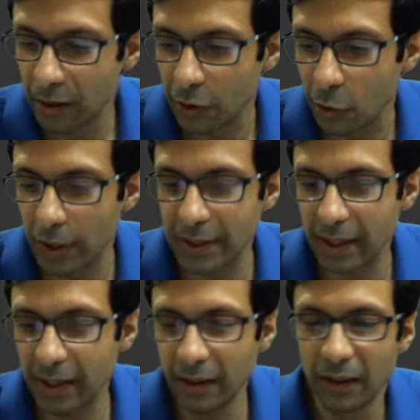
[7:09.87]
you can
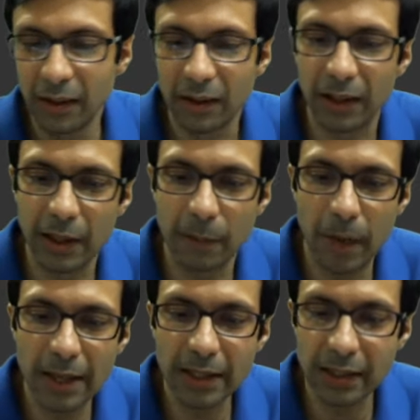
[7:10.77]
see that the
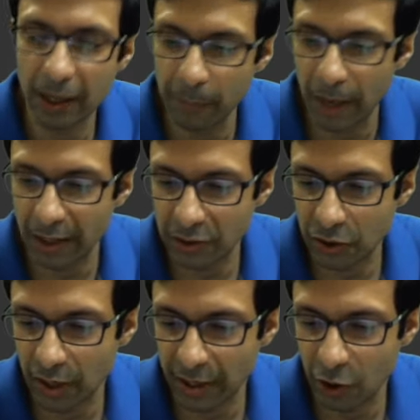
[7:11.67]
mass is
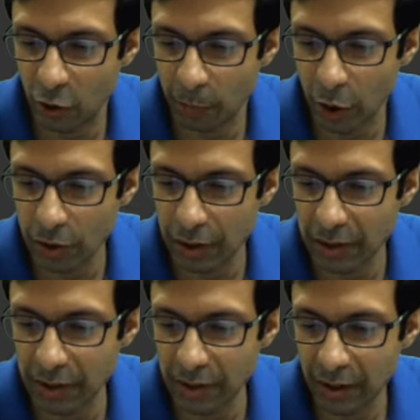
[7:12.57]
unbalanced right now, because
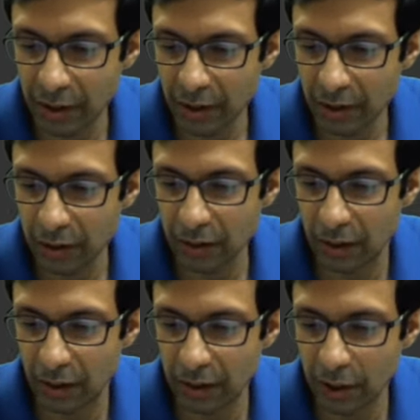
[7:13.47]
it's
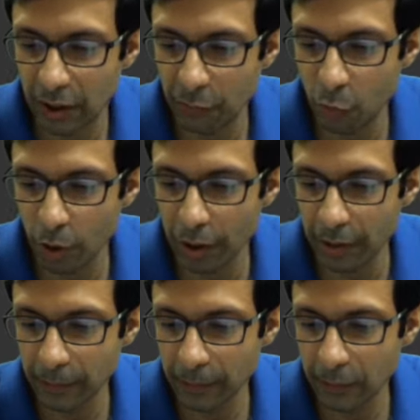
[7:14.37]
34
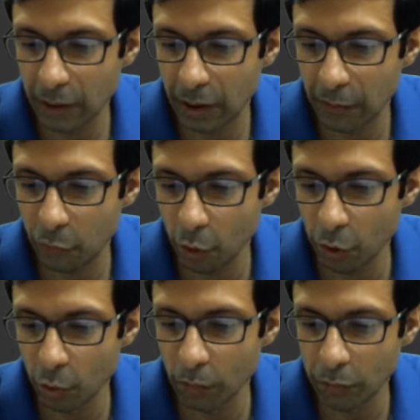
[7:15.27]
here, 34
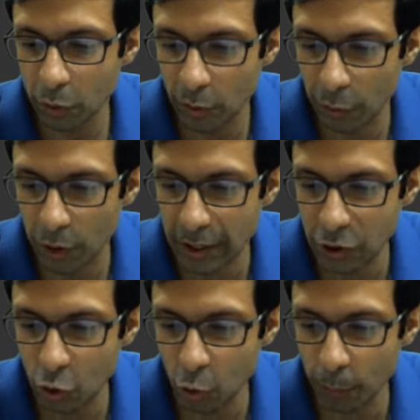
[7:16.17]
U, so it was
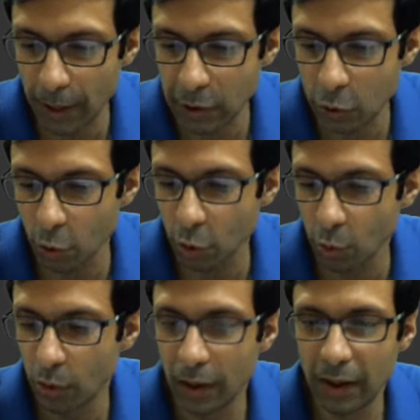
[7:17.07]
H2 plus
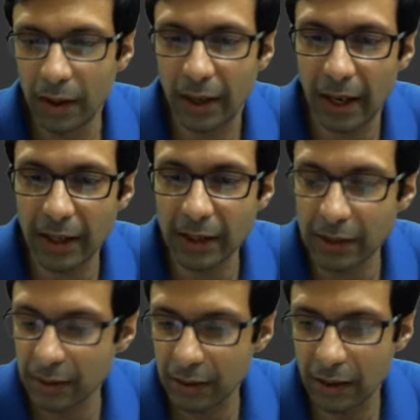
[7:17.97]
O2, and
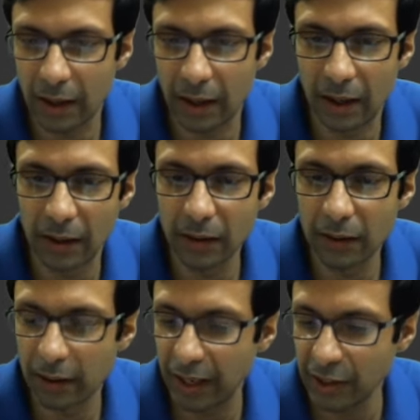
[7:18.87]
it's
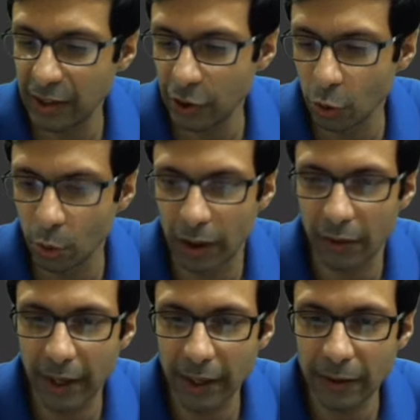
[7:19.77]
18 U here,
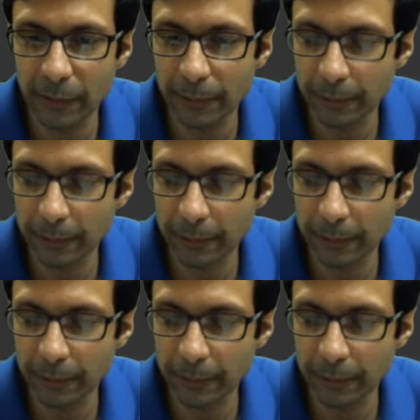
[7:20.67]
right?